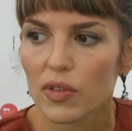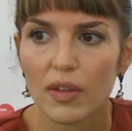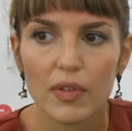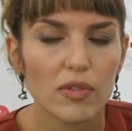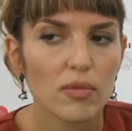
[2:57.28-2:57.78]

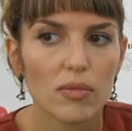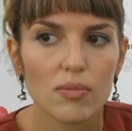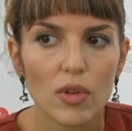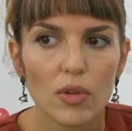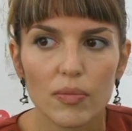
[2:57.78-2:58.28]
even
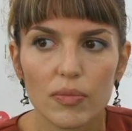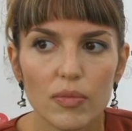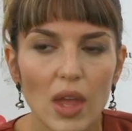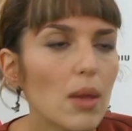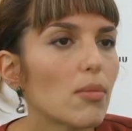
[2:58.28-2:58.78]

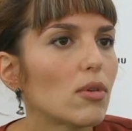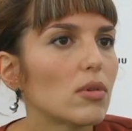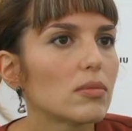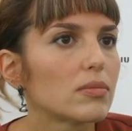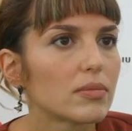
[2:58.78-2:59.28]

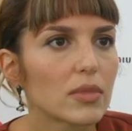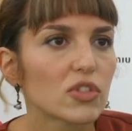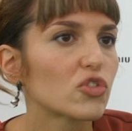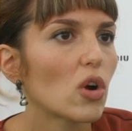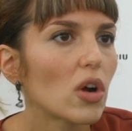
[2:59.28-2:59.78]
able,
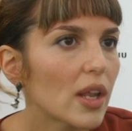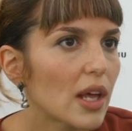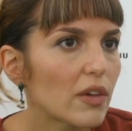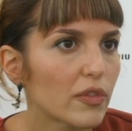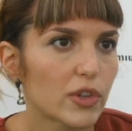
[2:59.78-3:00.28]
strong
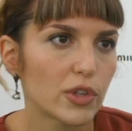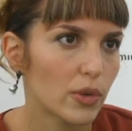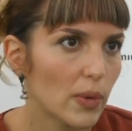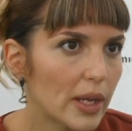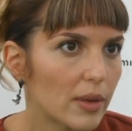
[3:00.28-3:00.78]
enough to
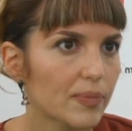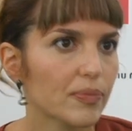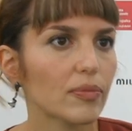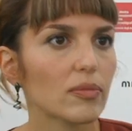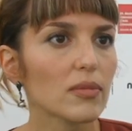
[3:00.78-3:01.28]
do it.
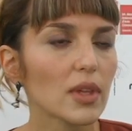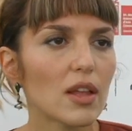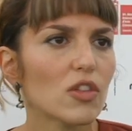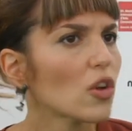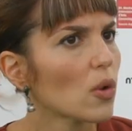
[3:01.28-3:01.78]

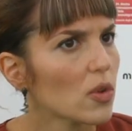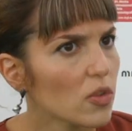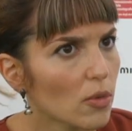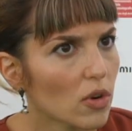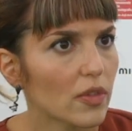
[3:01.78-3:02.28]
And so it
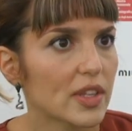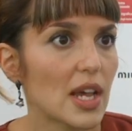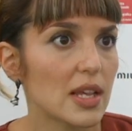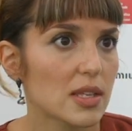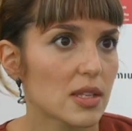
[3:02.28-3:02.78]
was more of a
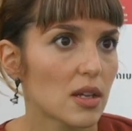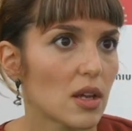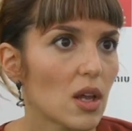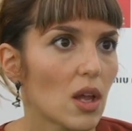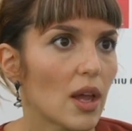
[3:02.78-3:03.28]
test.
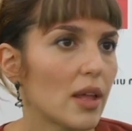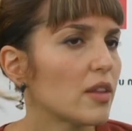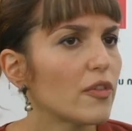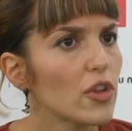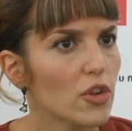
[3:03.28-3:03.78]
And
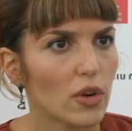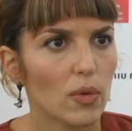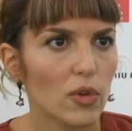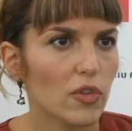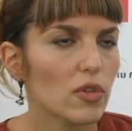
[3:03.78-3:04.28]
the feature
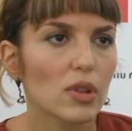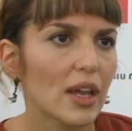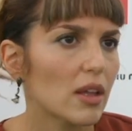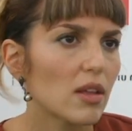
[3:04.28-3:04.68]
was, like,